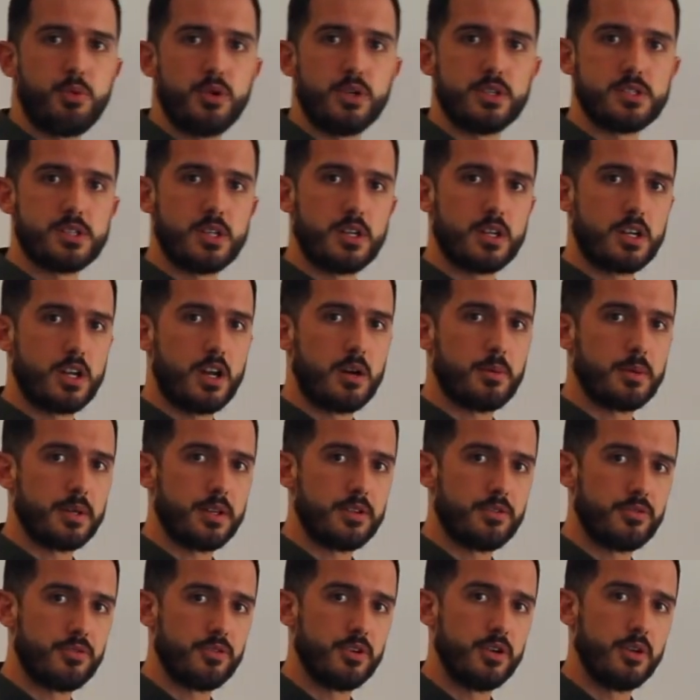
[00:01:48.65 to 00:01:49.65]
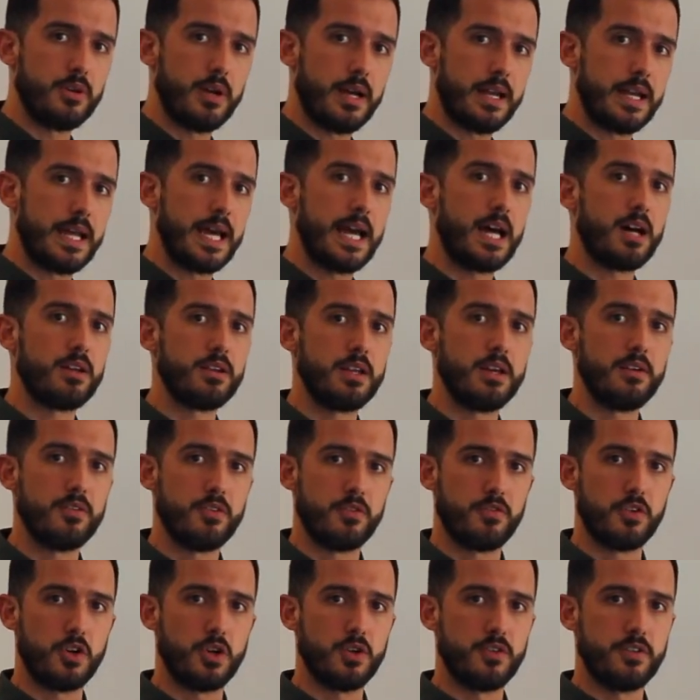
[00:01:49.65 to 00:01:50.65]
points that are coming through and how they
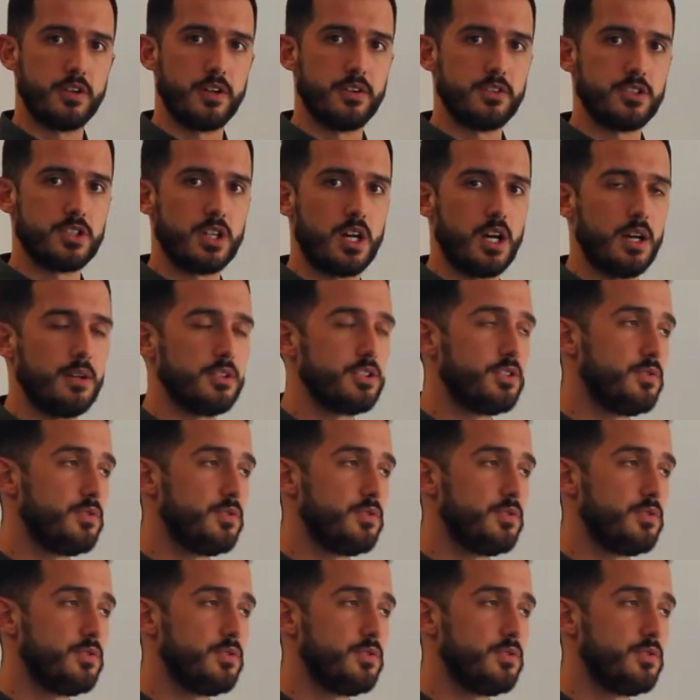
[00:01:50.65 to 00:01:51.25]
evolve over time.